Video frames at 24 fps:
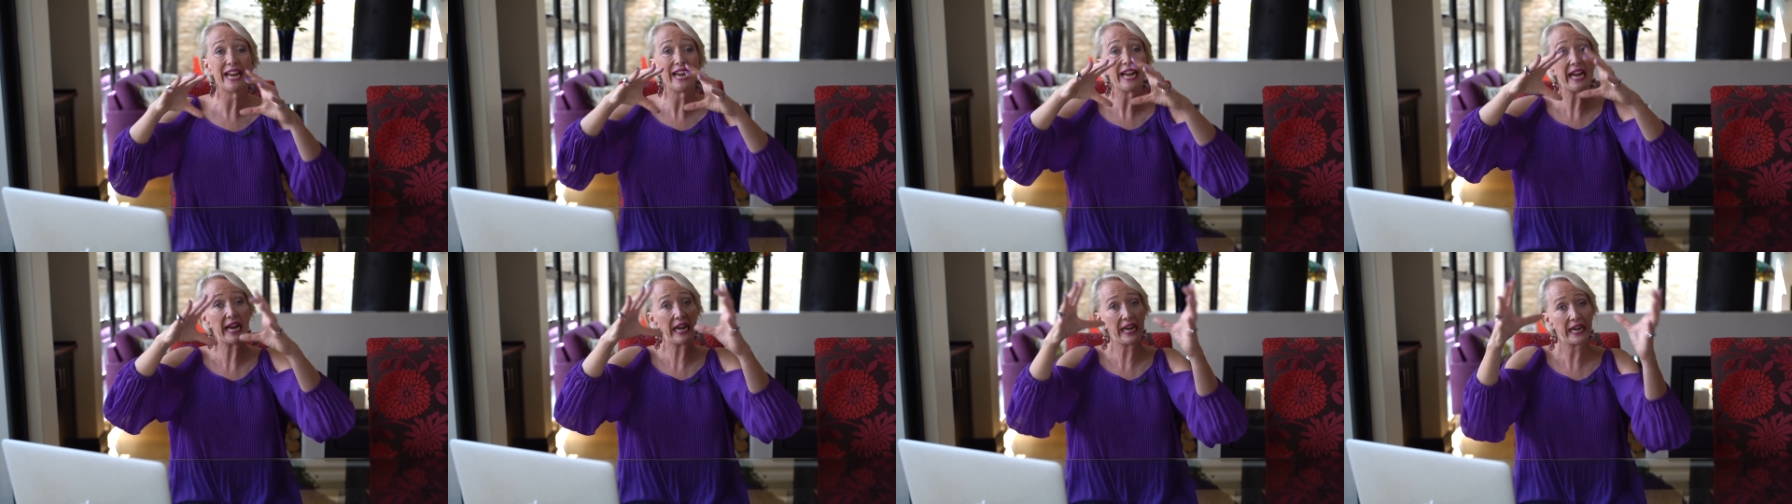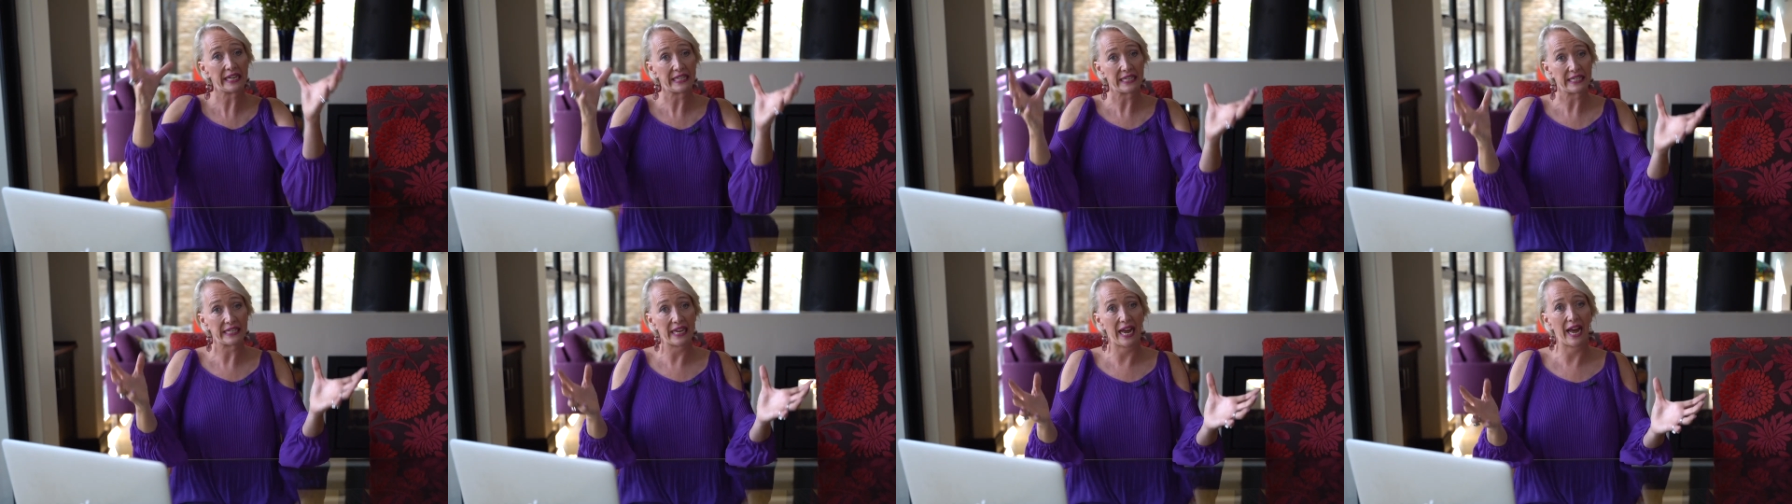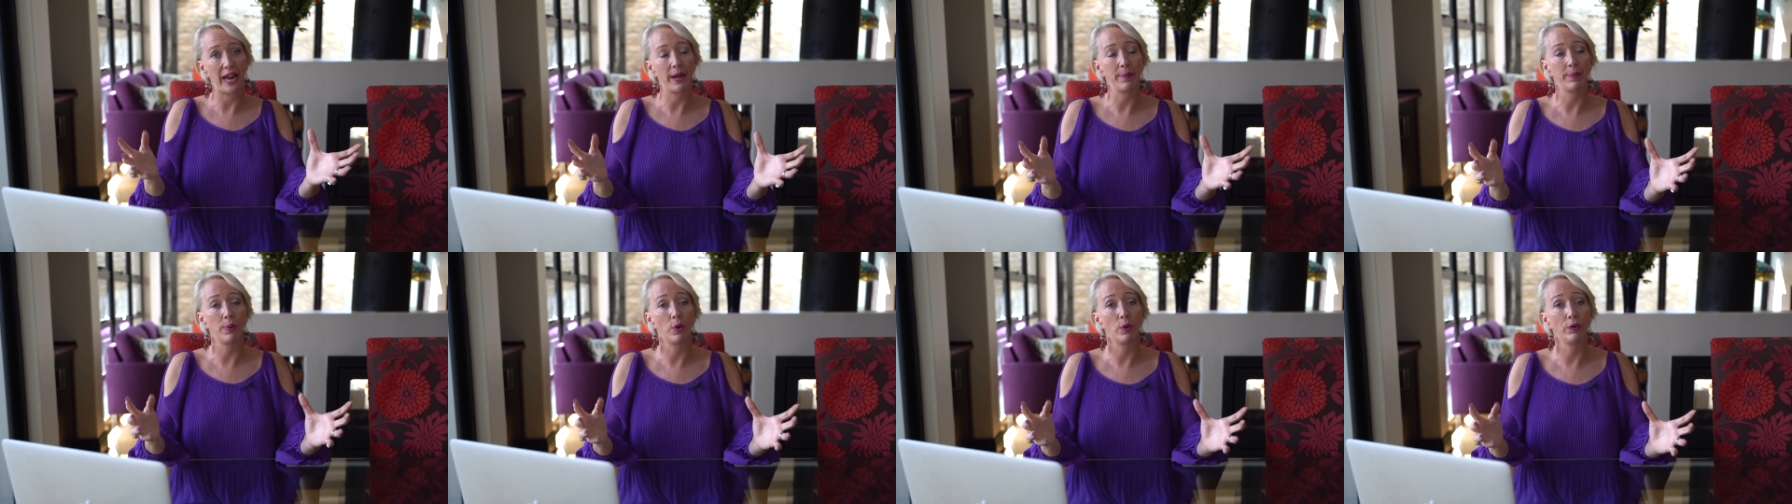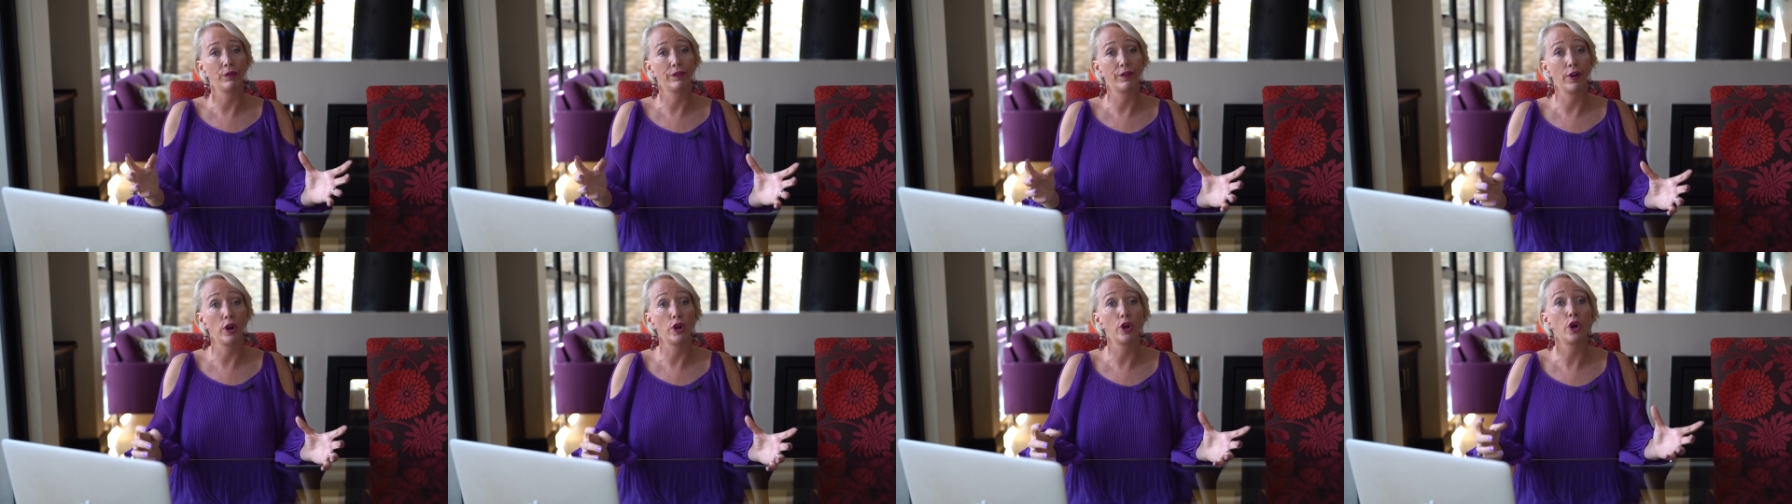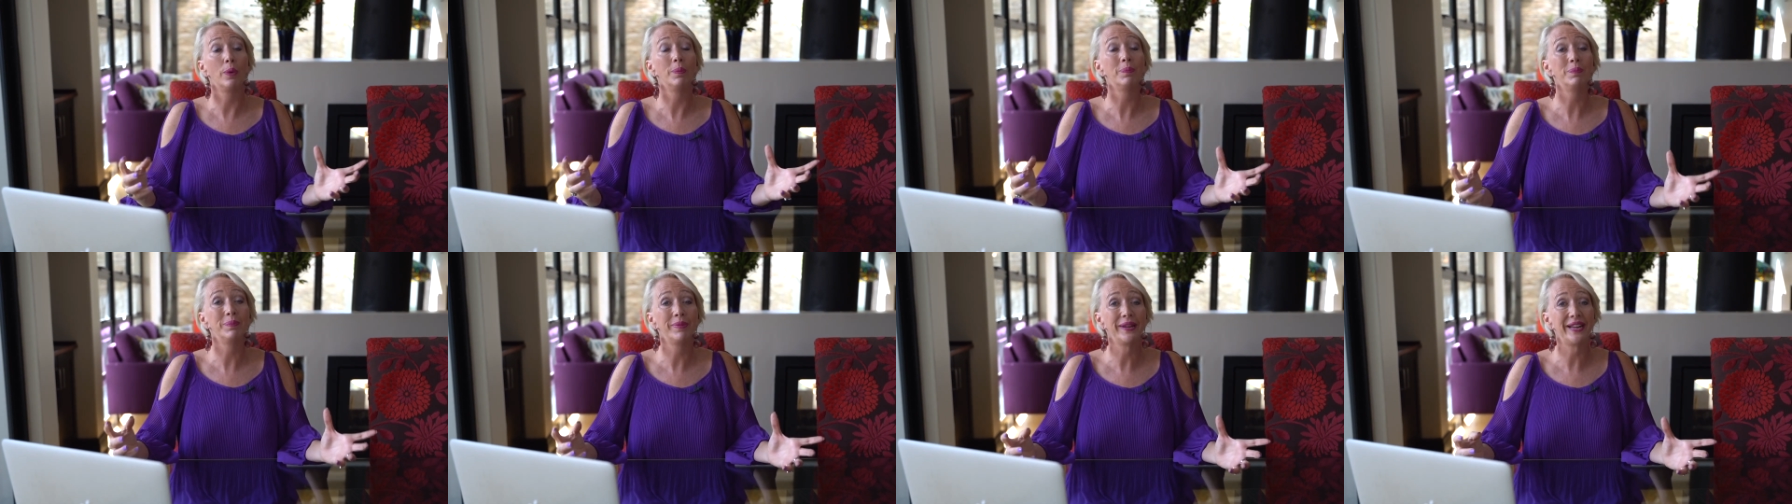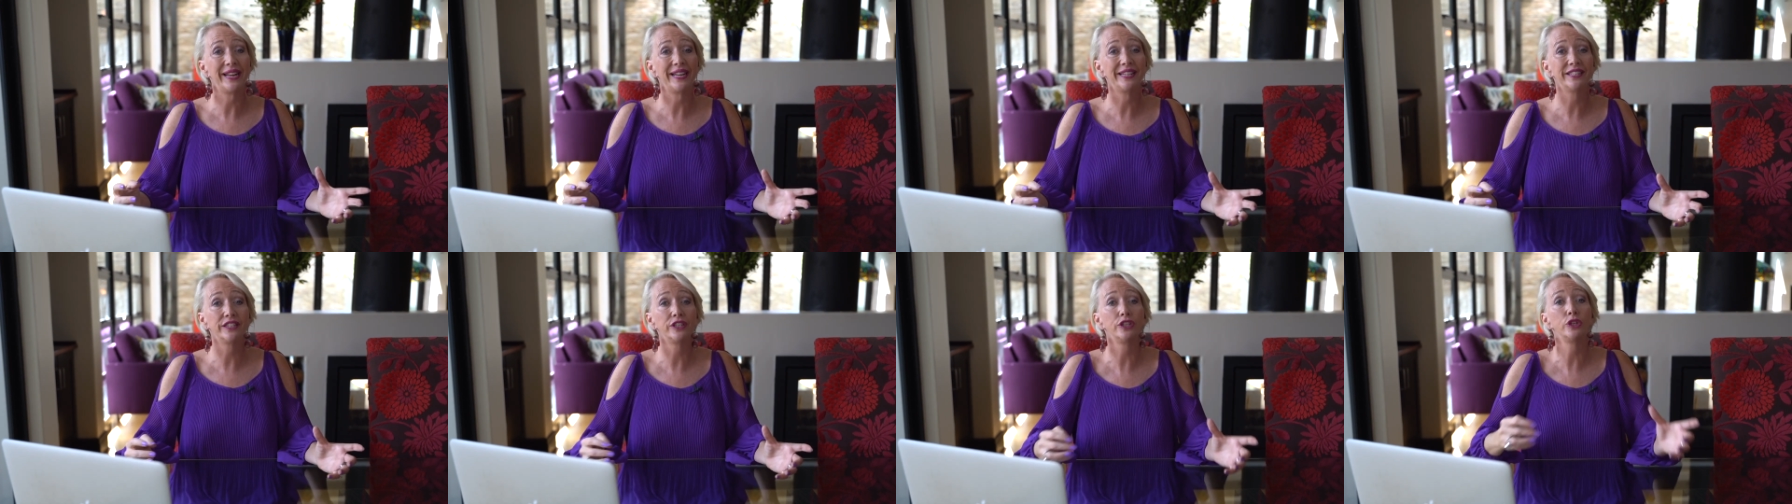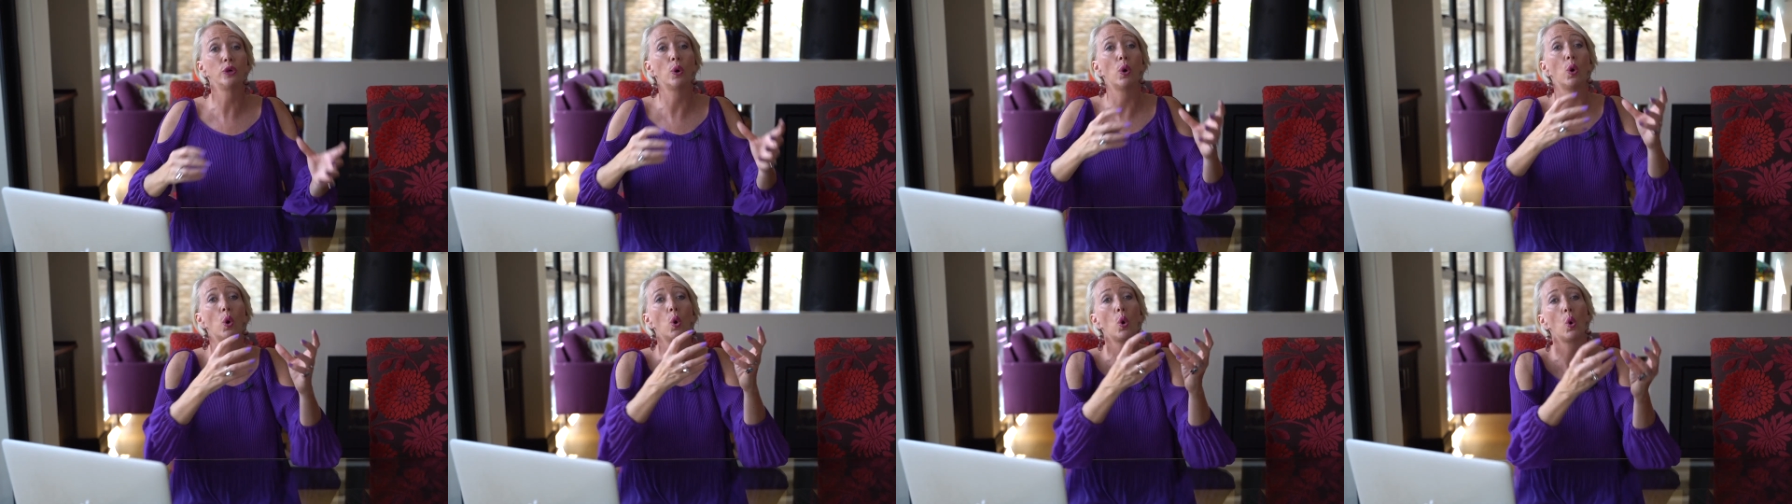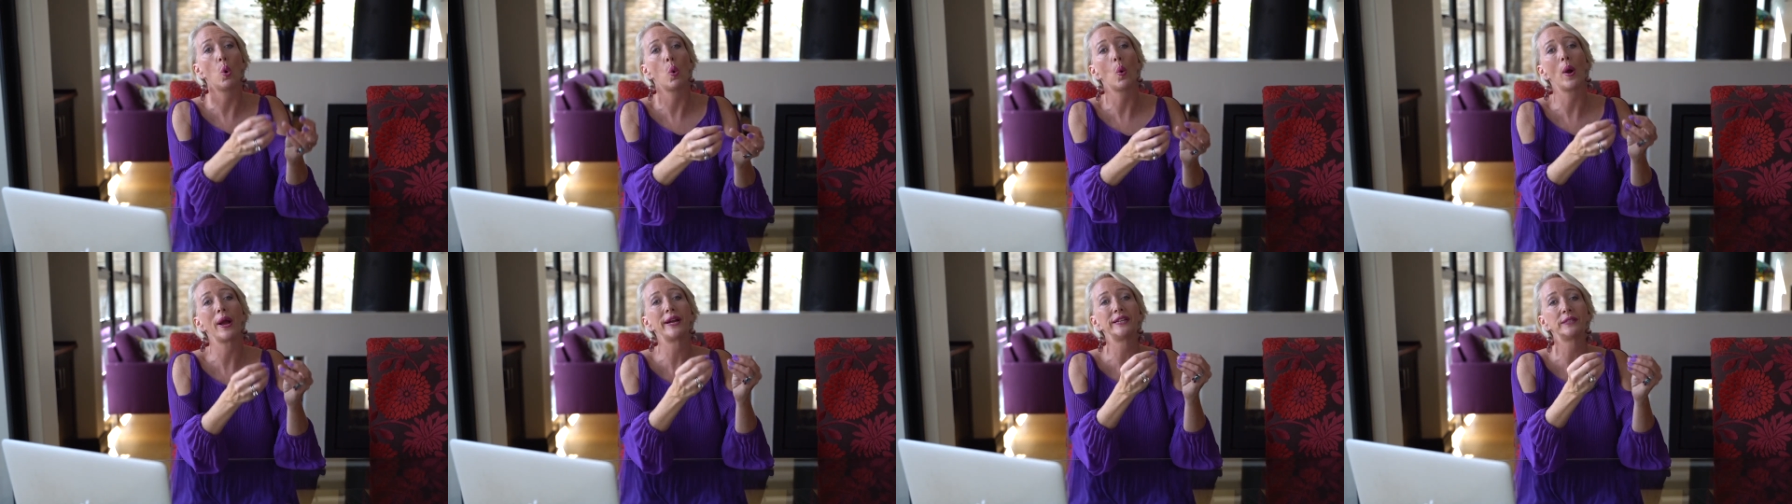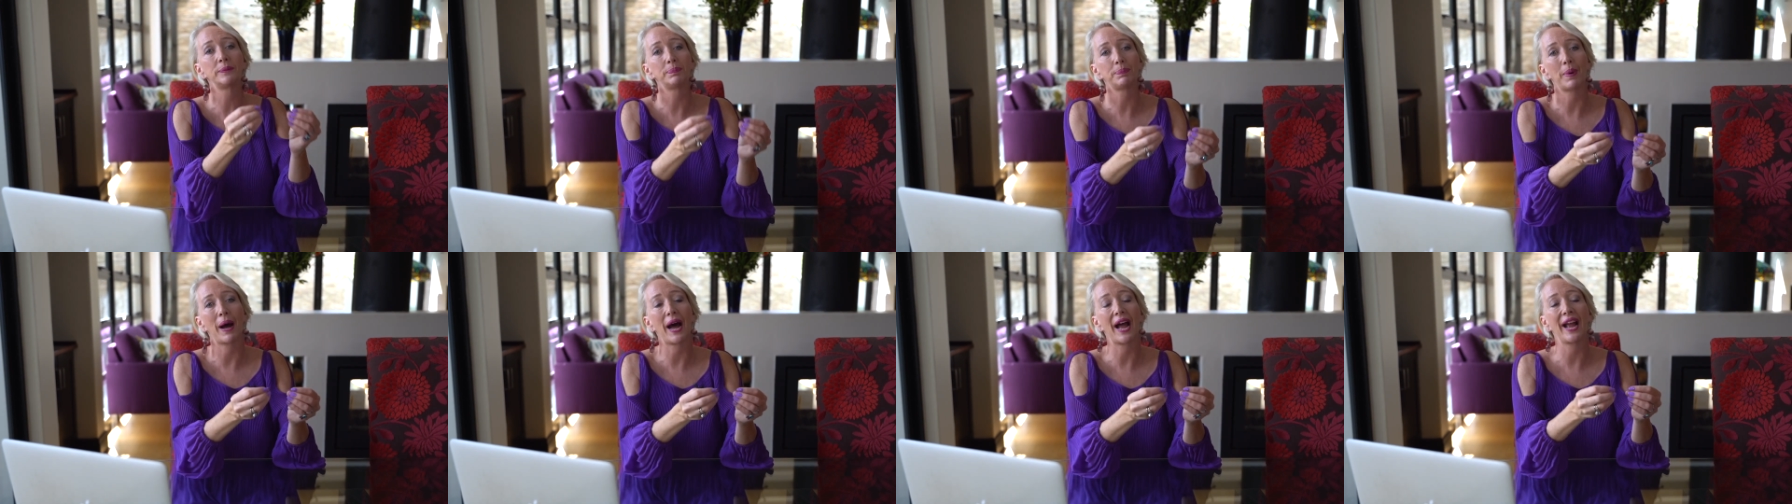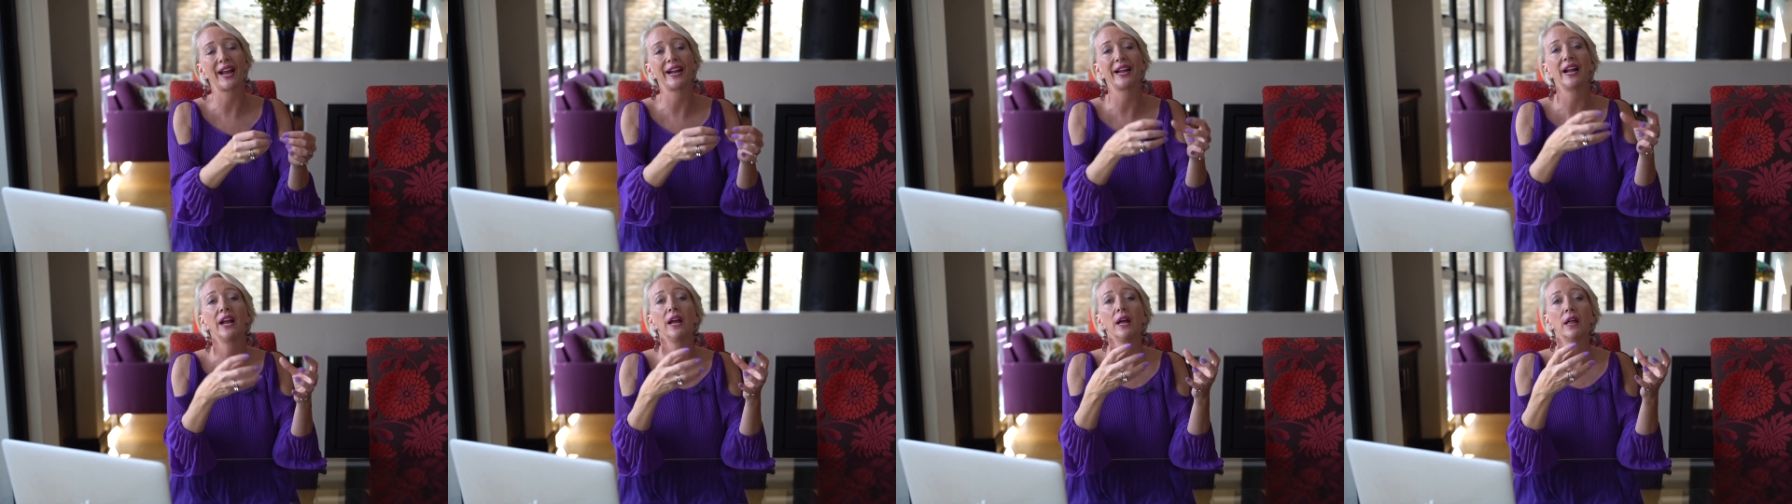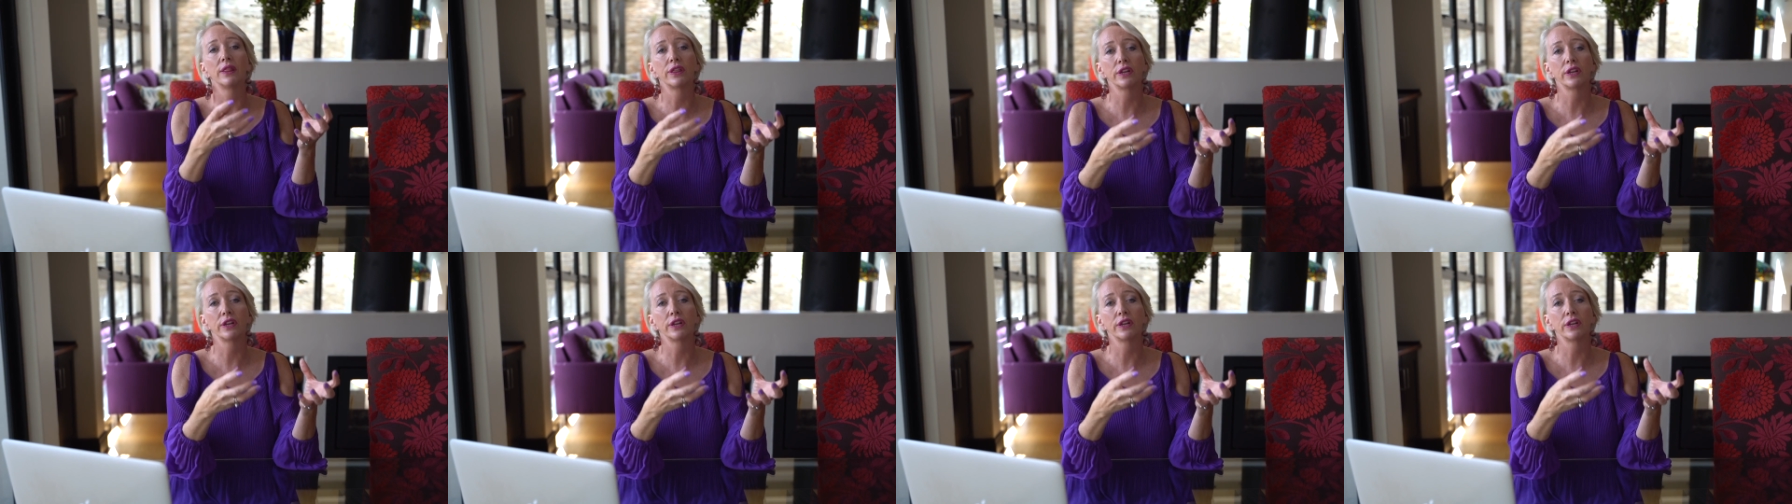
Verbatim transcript: in a design portfolio means you're always buying